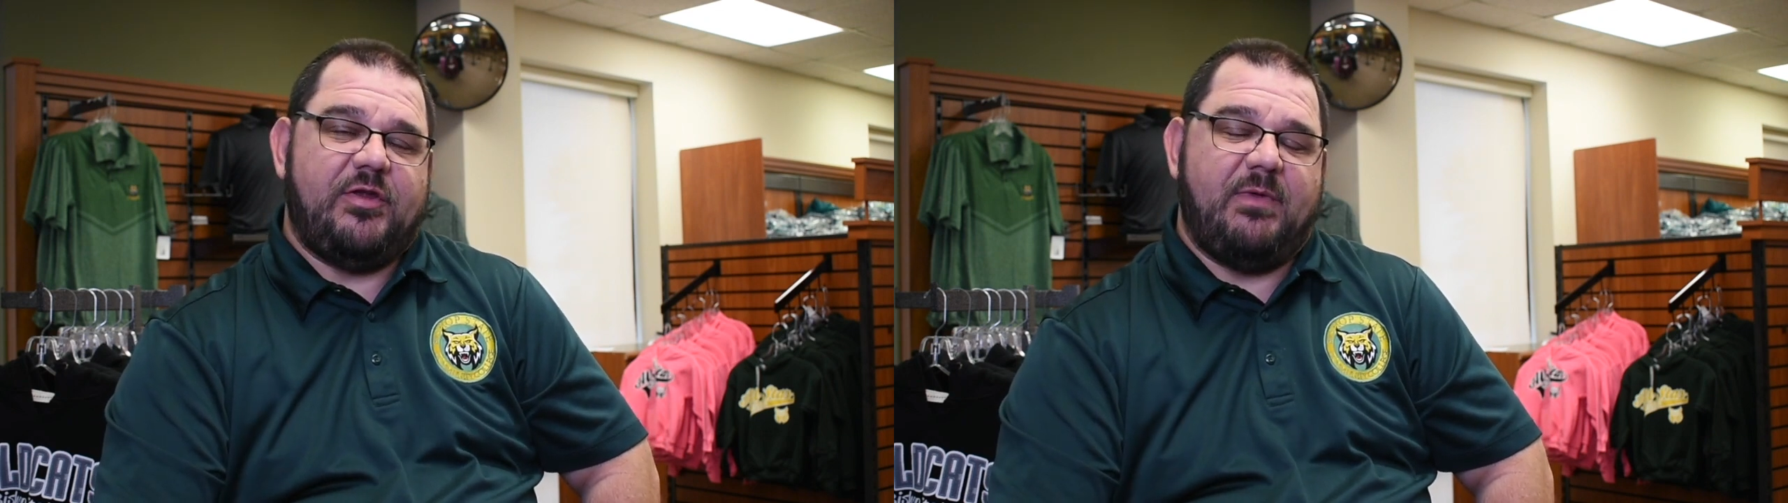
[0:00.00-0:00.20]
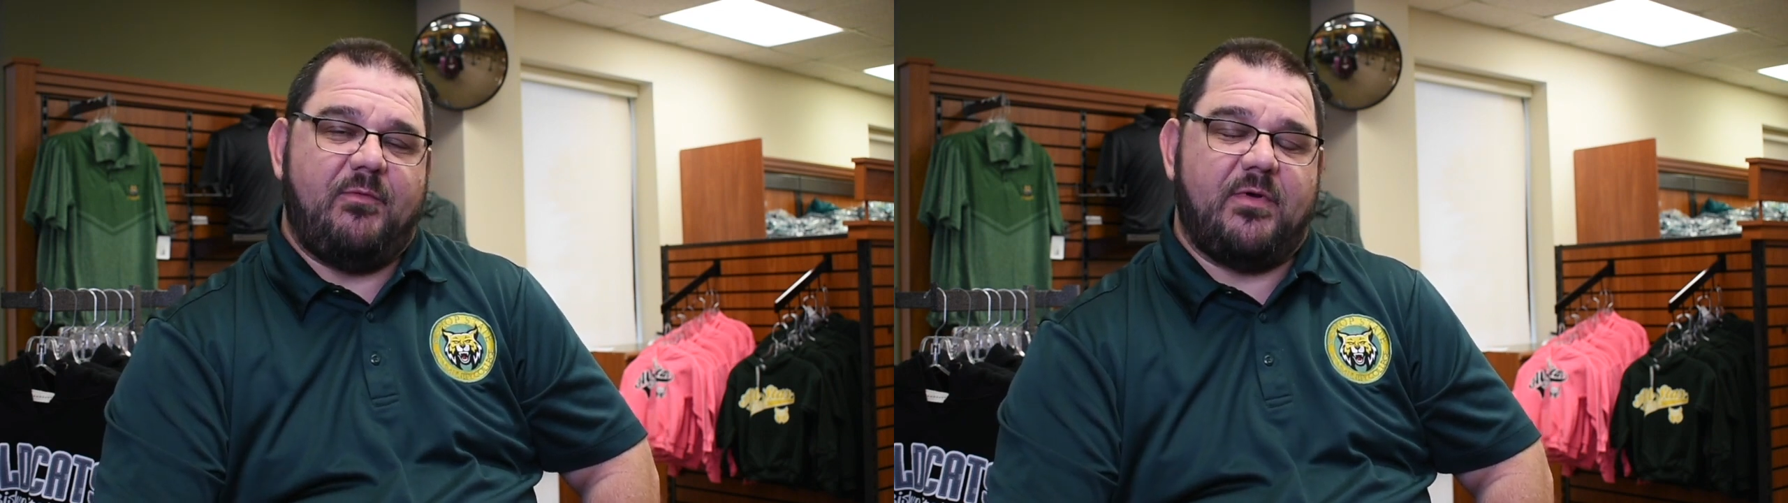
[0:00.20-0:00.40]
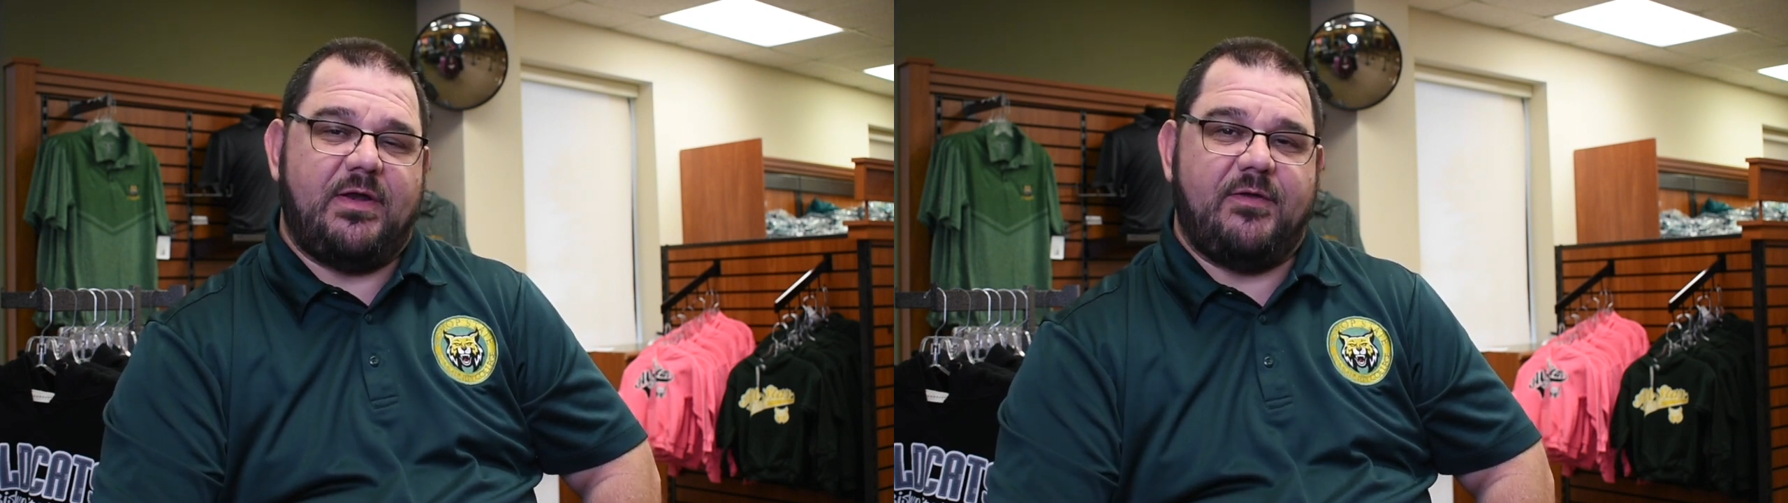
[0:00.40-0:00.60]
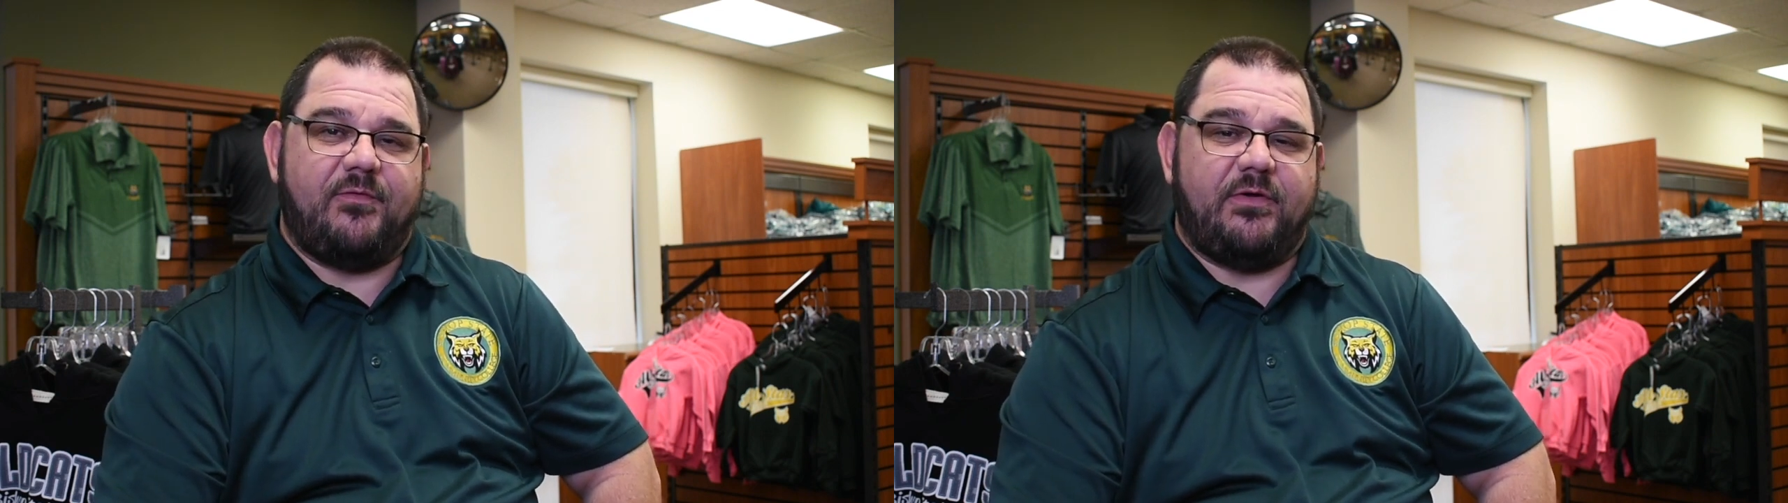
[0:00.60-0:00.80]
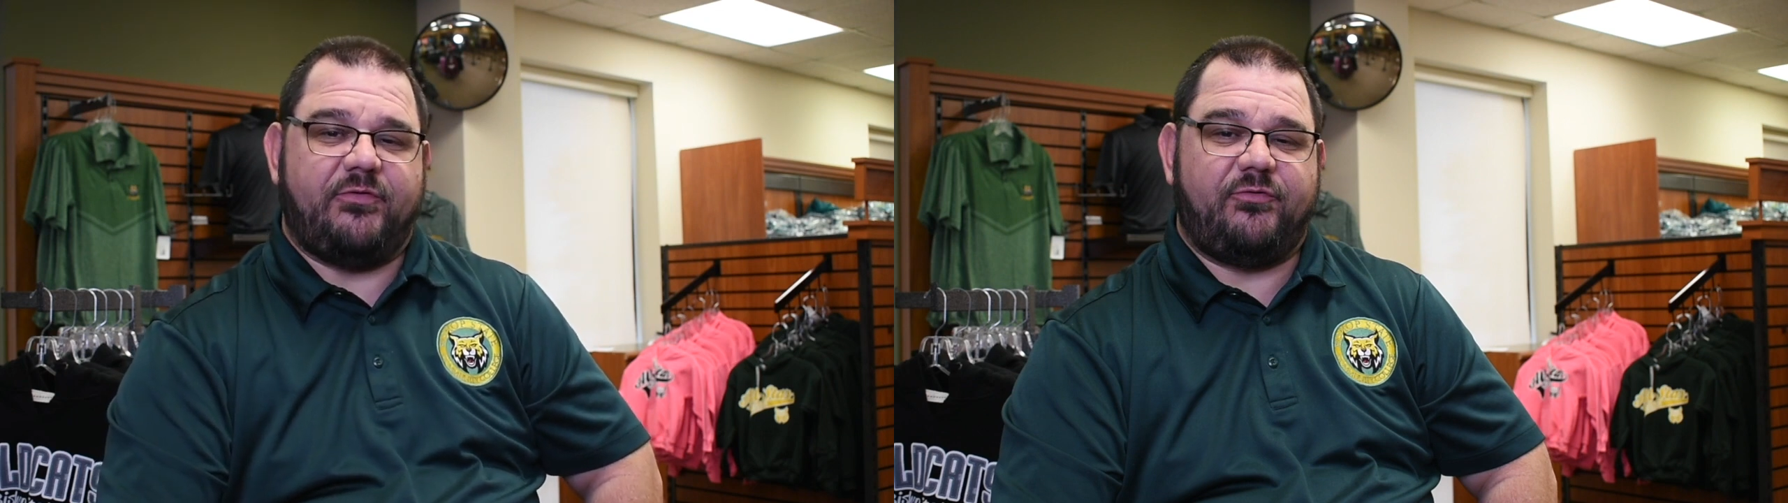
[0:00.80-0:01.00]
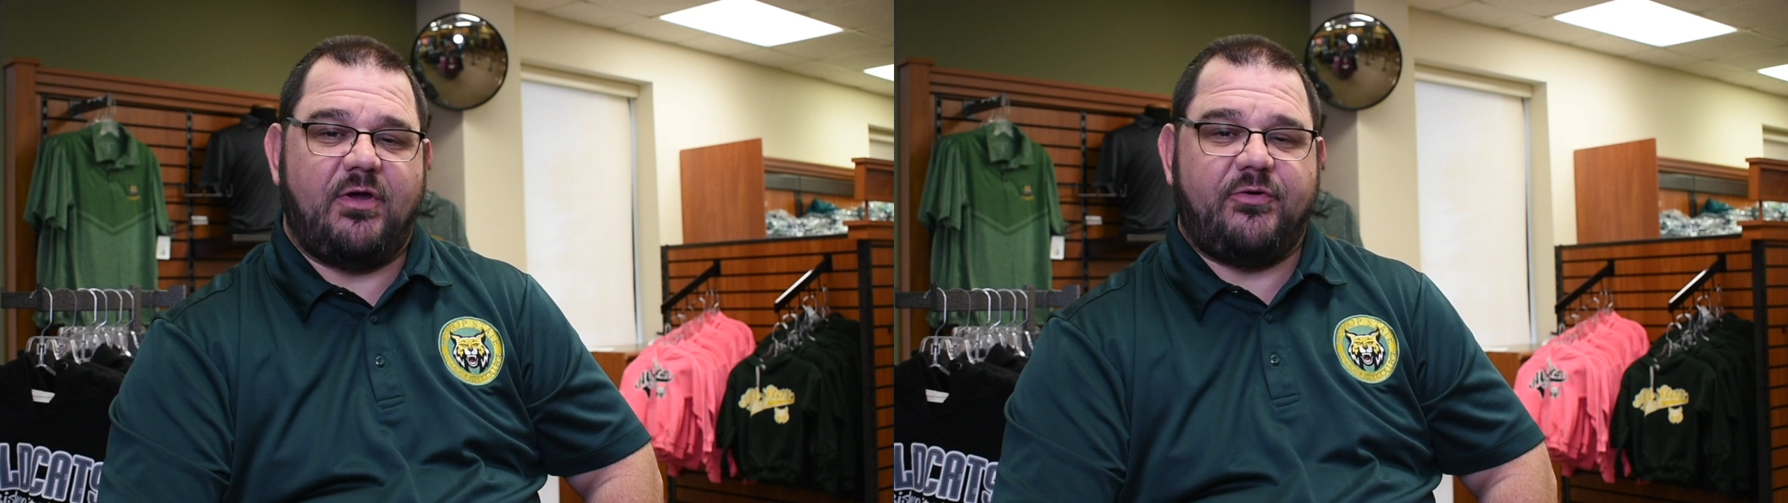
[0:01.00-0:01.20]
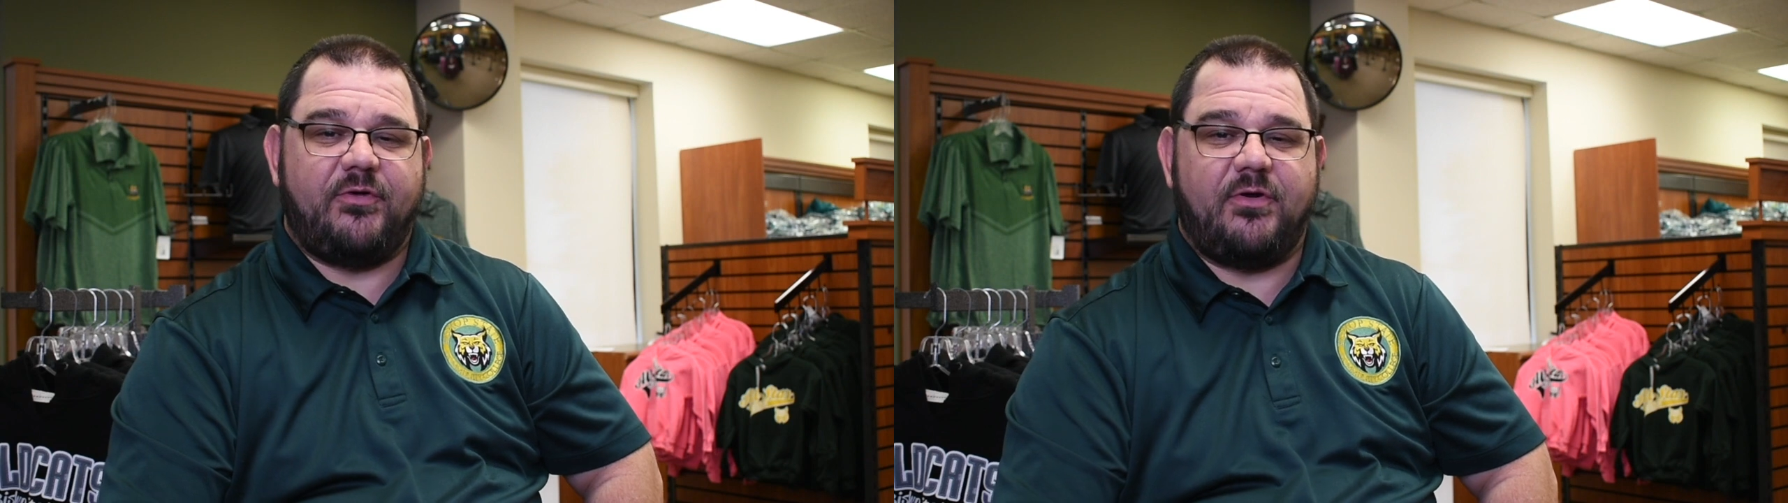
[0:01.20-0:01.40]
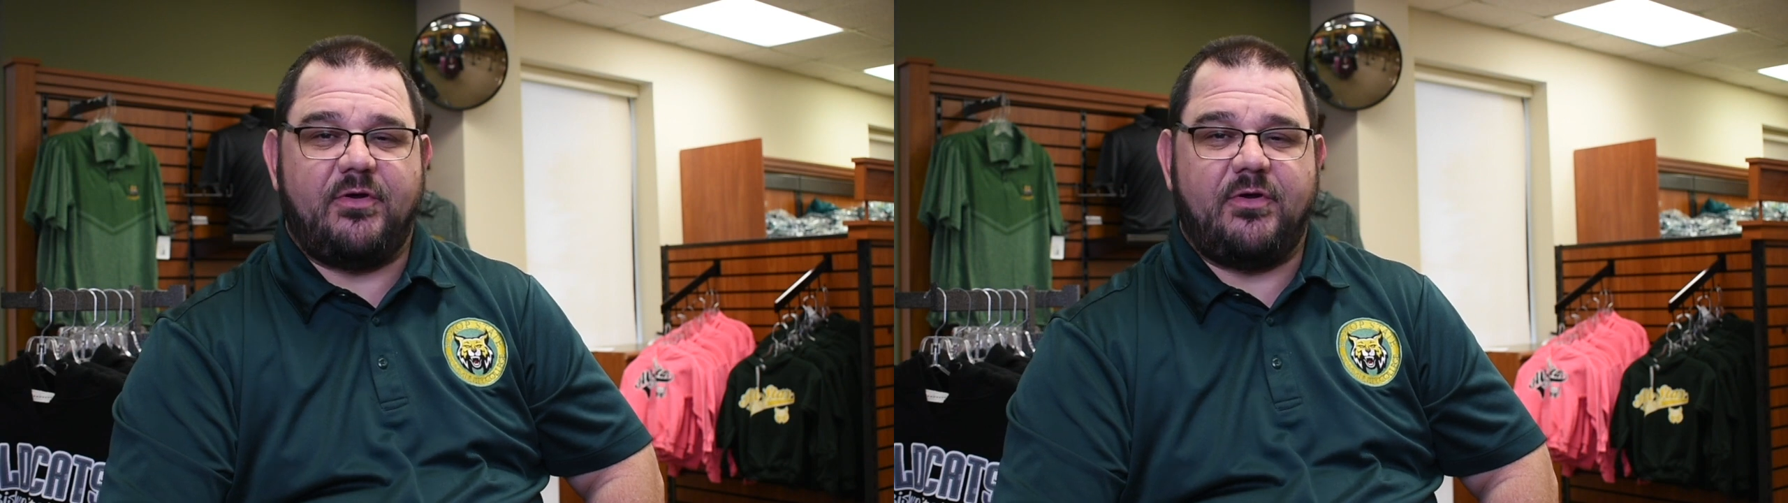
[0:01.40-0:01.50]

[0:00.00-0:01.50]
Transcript: You may want a different instructor,